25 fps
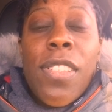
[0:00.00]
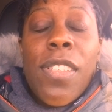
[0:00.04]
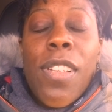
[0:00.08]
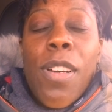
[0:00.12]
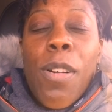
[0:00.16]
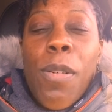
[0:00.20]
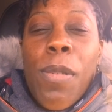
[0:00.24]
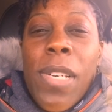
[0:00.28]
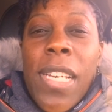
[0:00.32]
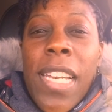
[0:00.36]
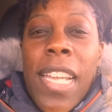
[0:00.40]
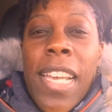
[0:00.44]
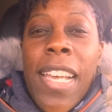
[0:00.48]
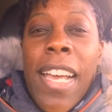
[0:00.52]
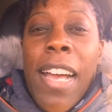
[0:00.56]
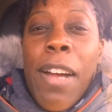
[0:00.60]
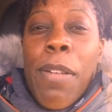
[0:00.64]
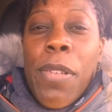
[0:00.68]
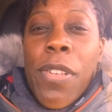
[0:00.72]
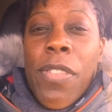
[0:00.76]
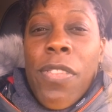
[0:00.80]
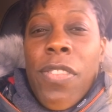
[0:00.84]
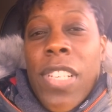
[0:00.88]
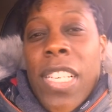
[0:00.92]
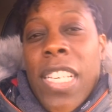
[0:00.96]
knowing that I
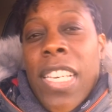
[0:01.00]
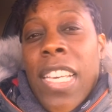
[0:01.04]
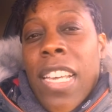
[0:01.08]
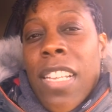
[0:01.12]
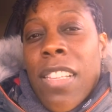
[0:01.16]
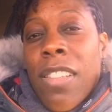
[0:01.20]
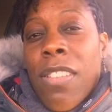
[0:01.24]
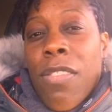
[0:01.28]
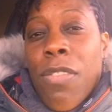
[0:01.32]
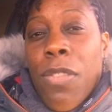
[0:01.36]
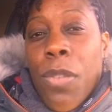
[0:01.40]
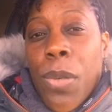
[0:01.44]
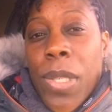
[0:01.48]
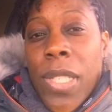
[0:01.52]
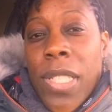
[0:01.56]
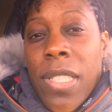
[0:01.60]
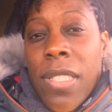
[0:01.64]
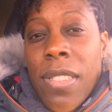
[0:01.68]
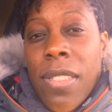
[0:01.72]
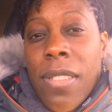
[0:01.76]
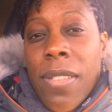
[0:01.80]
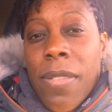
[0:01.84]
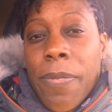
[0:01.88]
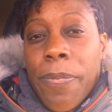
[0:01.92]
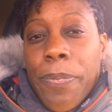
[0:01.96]
would forget the
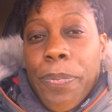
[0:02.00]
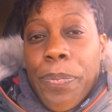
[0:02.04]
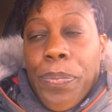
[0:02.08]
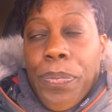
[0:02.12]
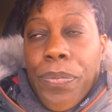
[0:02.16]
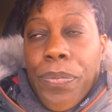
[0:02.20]
voice.